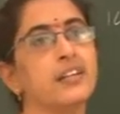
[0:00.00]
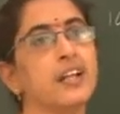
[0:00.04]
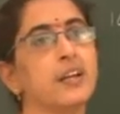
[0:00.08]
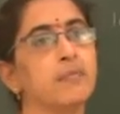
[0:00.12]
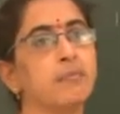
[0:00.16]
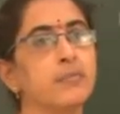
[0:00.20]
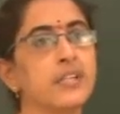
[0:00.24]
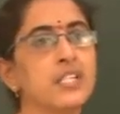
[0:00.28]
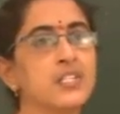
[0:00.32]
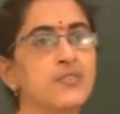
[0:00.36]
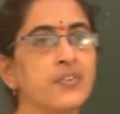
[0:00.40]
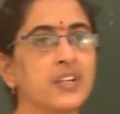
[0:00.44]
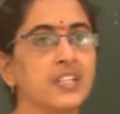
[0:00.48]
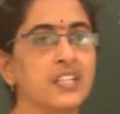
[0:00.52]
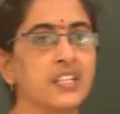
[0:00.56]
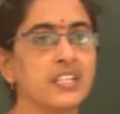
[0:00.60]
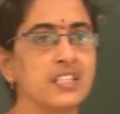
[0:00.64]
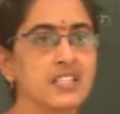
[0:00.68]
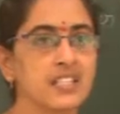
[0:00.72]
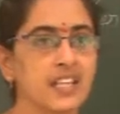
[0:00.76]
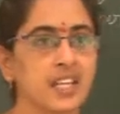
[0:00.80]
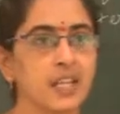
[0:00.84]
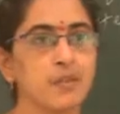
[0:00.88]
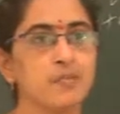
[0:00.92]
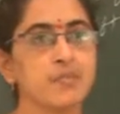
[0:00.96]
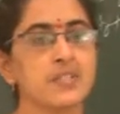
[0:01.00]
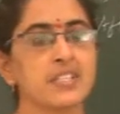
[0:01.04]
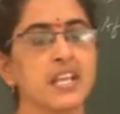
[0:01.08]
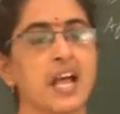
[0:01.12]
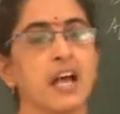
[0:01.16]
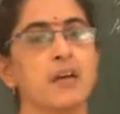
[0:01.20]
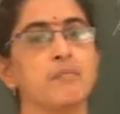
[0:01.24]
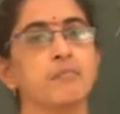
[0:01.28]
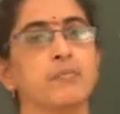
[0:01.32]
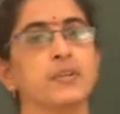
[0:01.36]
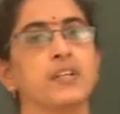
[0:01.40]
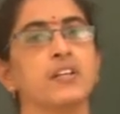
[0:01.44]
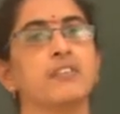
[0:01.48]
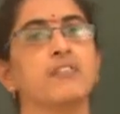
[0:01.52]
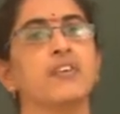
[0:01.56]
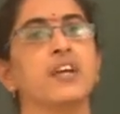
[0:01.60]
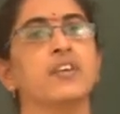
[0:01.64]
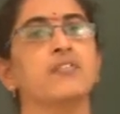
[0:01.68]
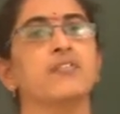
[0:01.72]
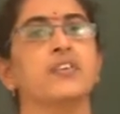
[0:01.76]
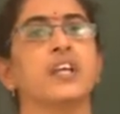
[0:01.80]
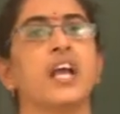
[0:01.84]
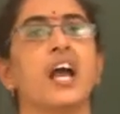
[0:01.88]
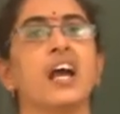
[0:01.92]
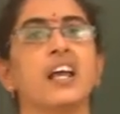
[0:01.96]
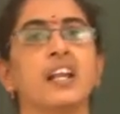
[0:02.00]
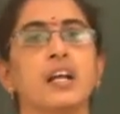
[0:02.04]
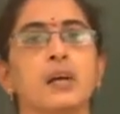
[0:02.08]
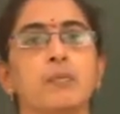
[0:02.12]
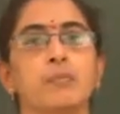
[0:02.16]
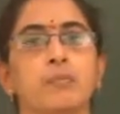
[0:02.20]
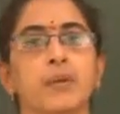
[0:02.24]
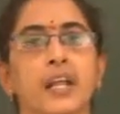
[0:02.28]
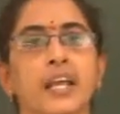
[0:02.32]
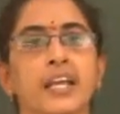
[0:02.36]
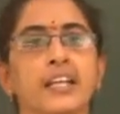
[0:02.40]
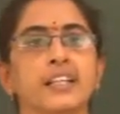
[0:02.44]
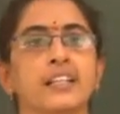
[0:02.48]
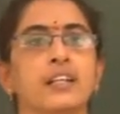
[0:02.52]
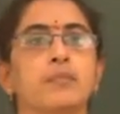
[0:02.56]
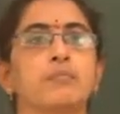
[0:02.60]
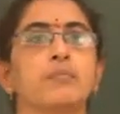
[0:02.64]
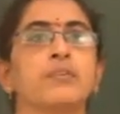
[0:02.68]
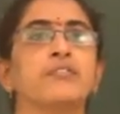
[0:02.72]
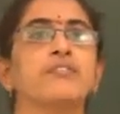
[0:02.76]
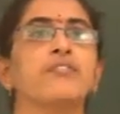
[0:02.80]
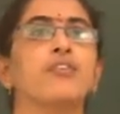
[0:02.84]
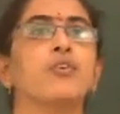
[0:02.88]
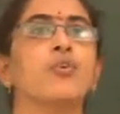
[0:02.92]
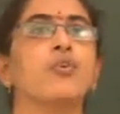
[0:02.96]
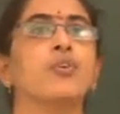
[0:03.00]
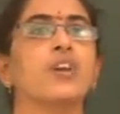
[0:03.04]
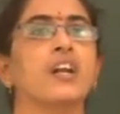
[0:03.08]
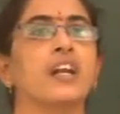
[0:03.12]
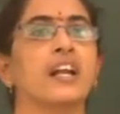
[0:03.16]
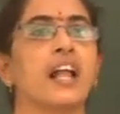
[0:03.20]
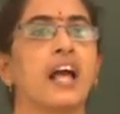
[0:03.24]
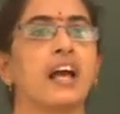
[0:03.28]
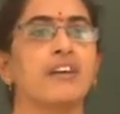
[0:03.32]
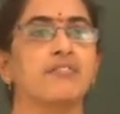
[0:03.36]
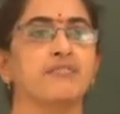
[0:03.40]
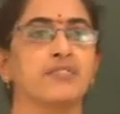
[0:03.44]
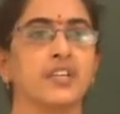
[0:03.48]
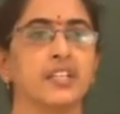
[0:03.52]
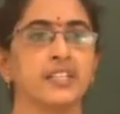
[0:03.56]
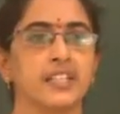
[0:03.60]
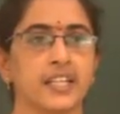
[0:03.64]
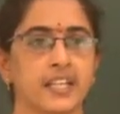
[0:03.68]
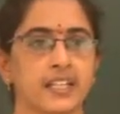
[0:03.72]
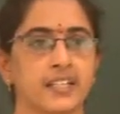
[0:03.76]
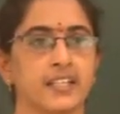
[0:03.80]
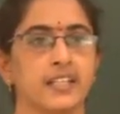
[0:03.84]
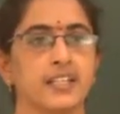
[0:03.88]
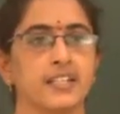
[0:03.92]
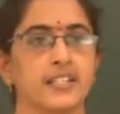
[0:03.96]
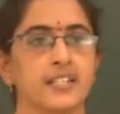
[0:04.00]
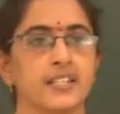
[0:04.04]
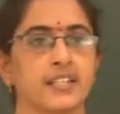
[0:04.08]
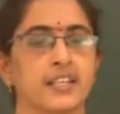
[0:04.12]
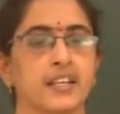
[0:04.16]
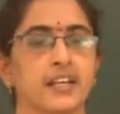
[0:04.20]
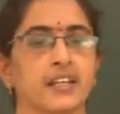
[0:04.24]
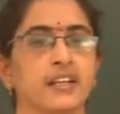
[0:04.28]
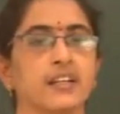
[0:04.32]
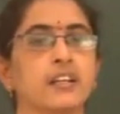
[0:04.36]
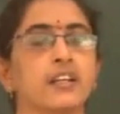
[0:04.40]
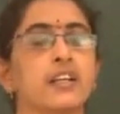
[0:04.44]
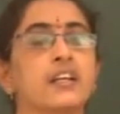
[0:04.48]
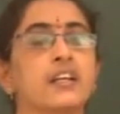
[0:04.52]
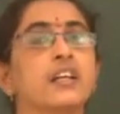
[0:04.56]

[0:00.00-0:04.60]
That means for the same sample, when we are applying the before and after techniques here,